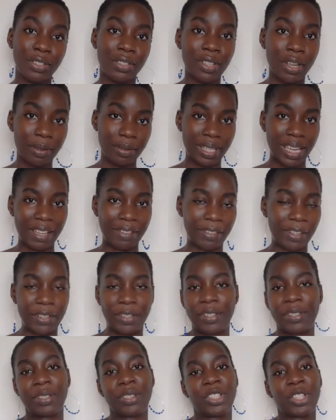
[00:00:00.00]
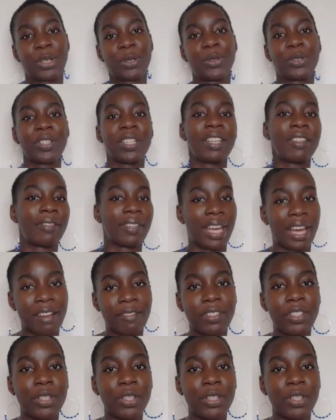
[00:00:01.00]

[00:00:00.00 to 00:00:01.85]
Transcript: don't take photos of children. If you have